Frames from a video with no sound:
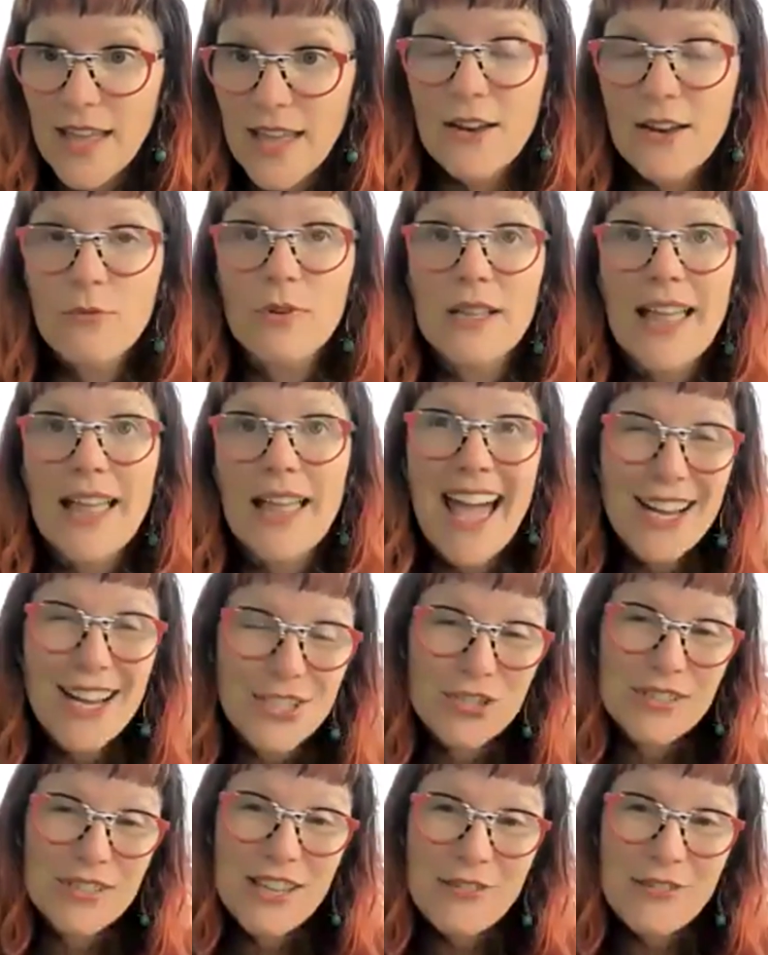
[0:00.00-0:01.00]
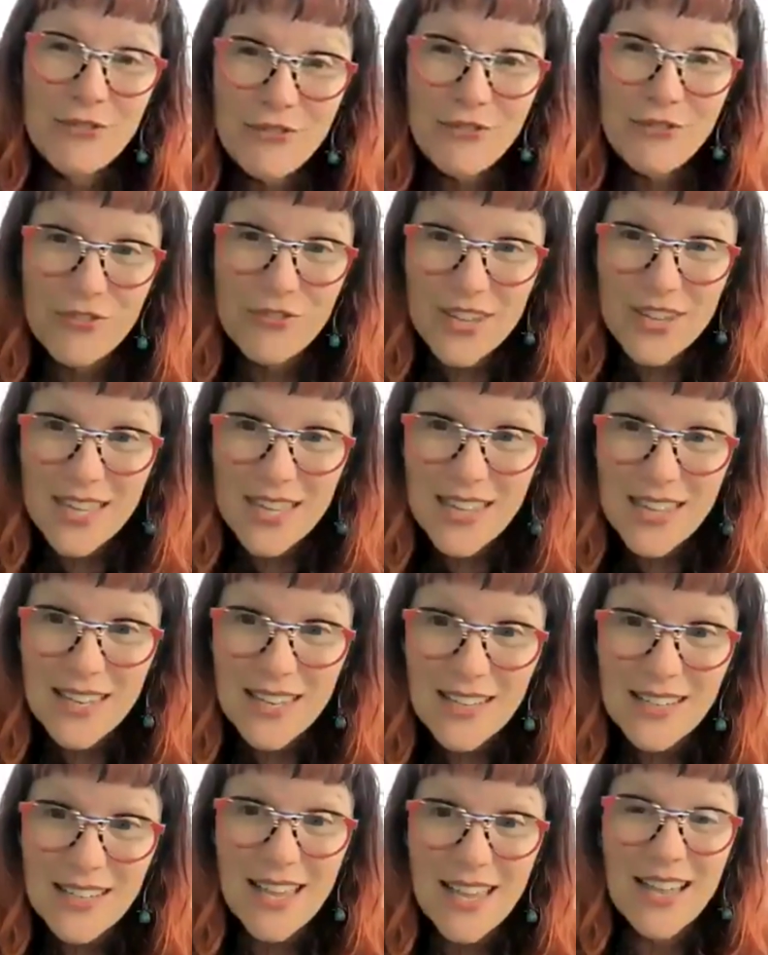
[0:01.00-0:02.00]
and will actually
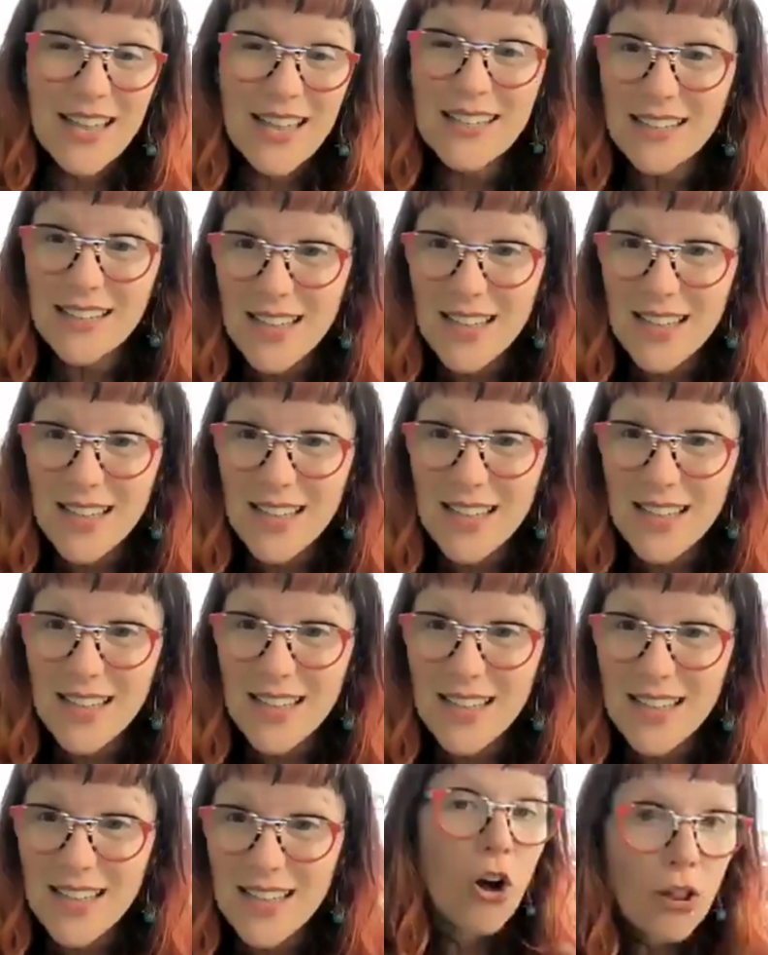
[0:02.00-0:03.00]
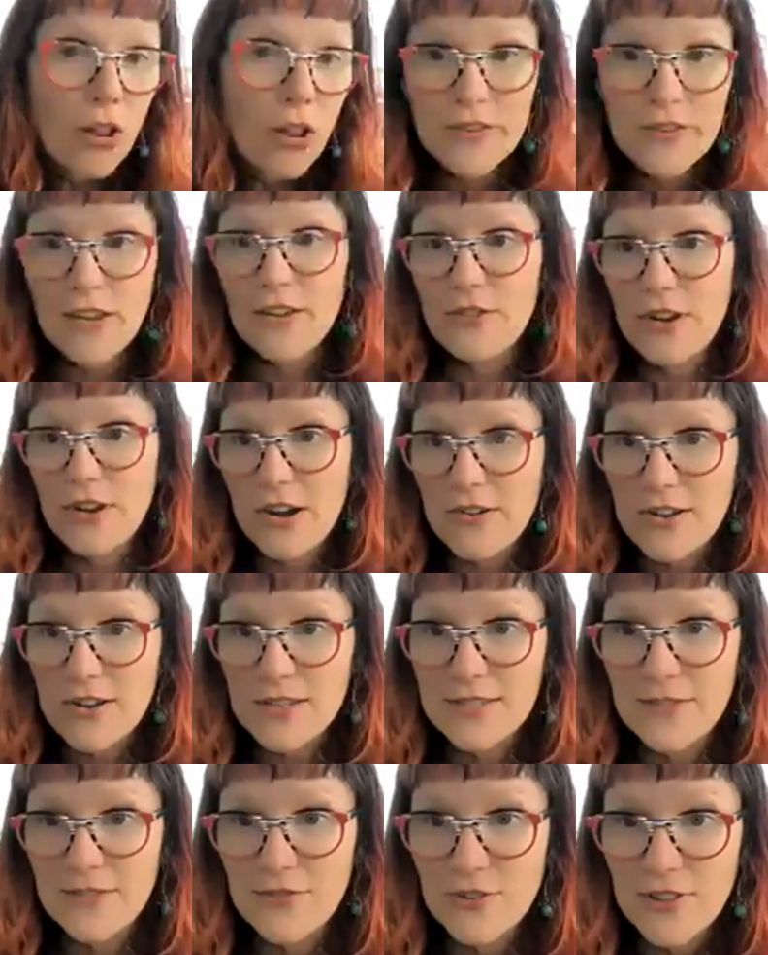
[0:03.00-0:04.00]
feed and enliven all of the other
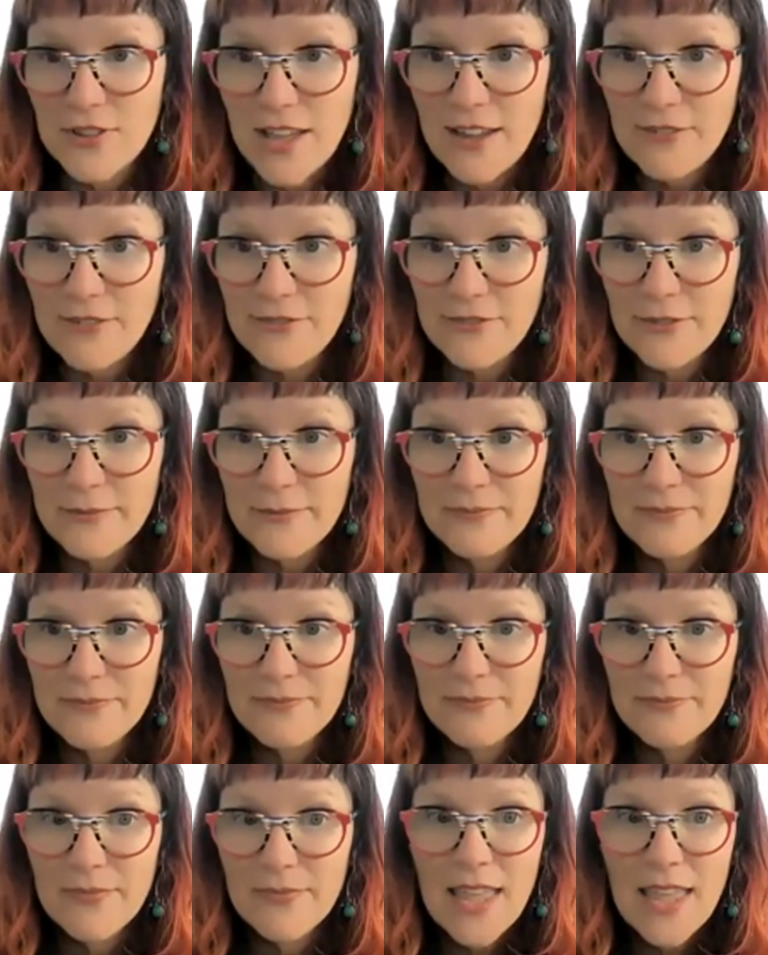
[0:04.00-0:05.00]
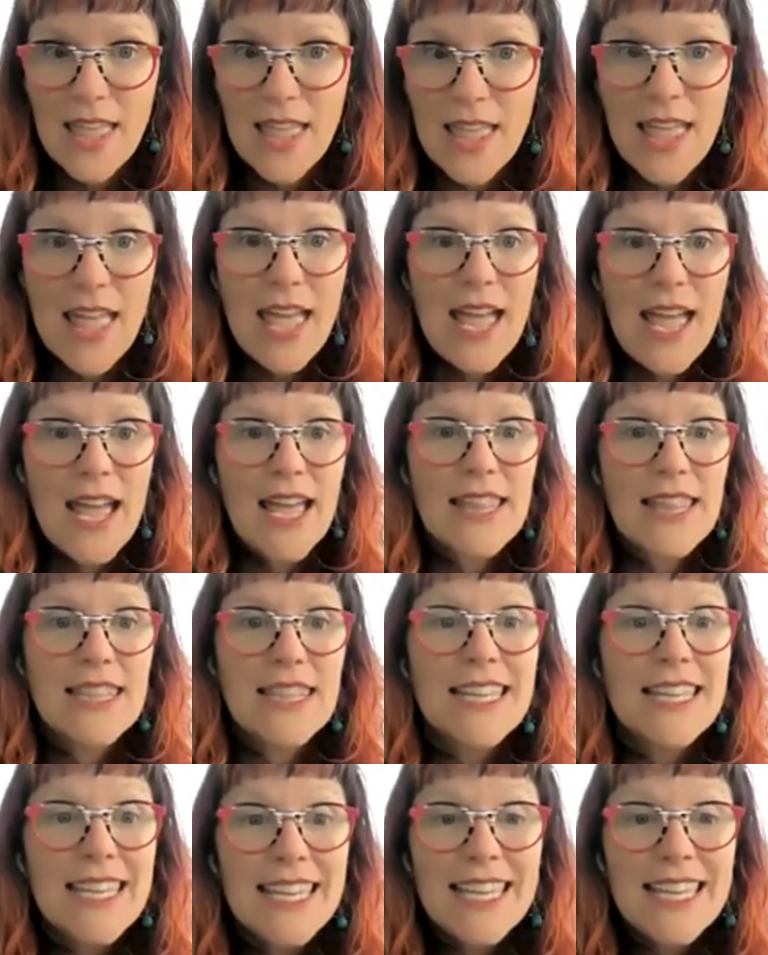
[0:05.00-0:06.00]
areas of your life.
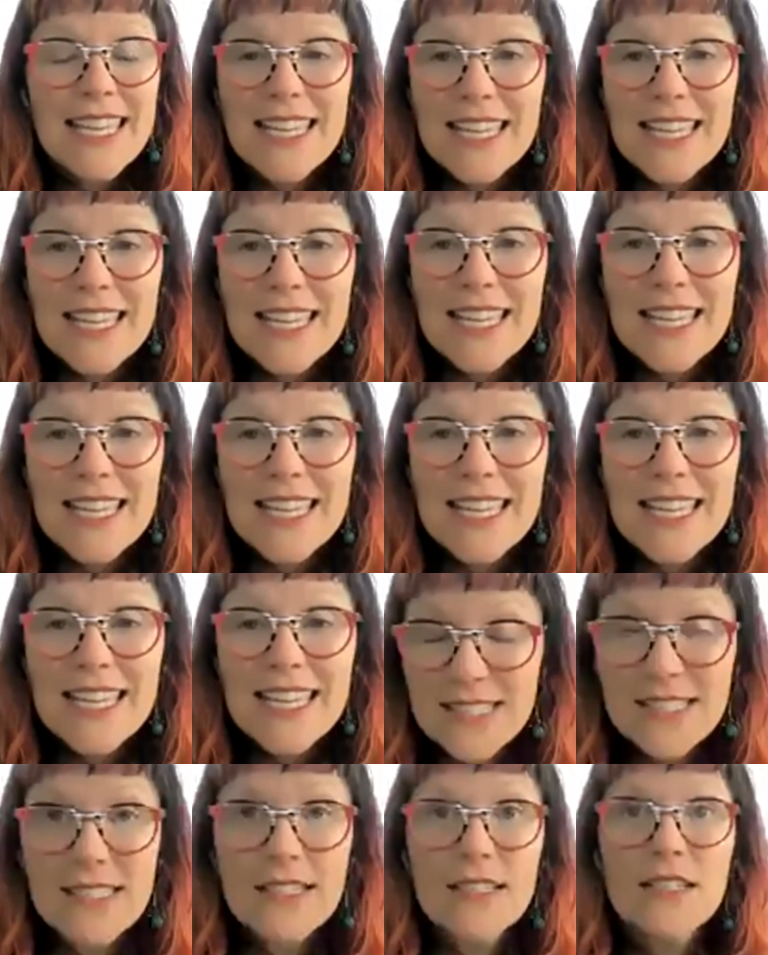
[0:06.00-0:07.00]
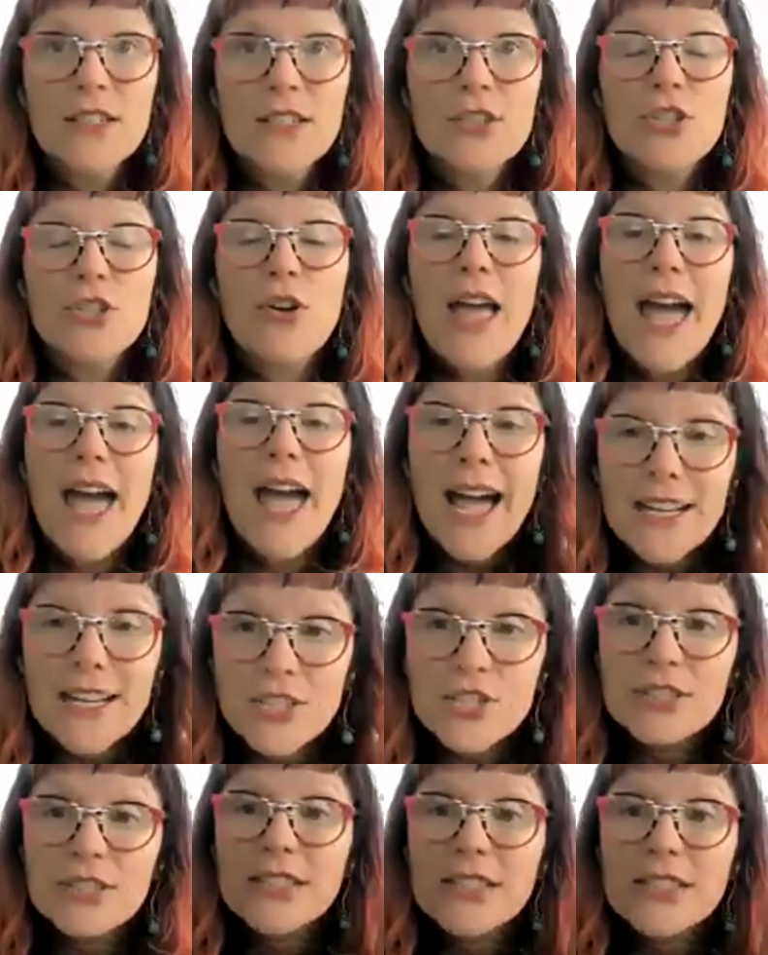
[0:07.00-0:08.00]
And the key is to
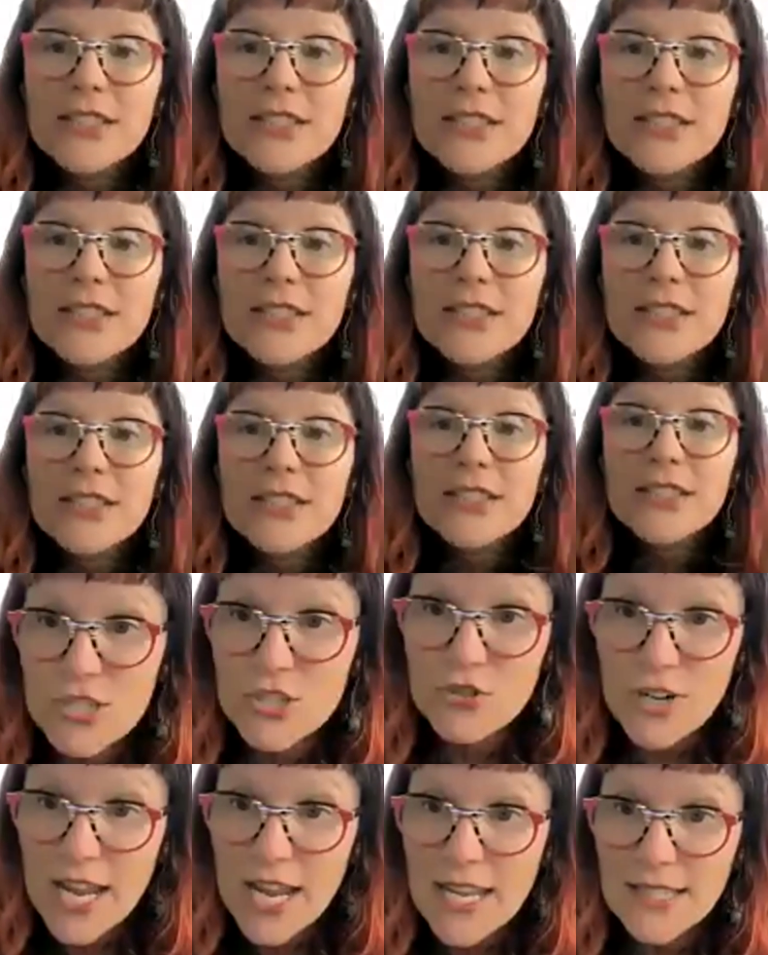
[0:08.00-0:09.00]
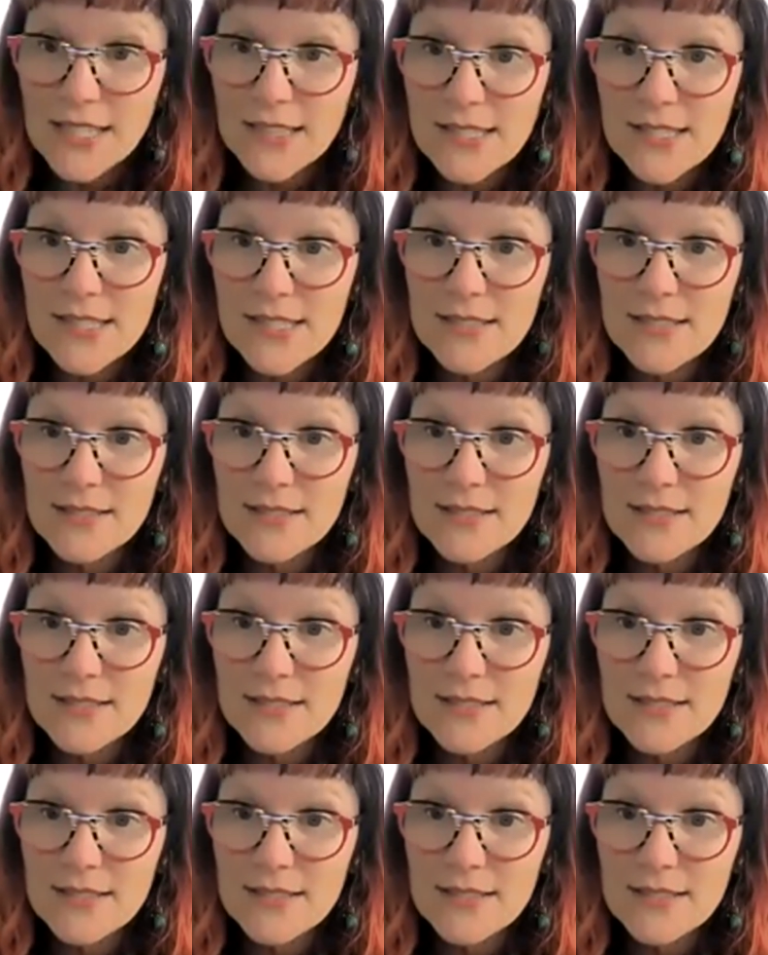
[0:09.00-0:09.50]
actually look at the constraints,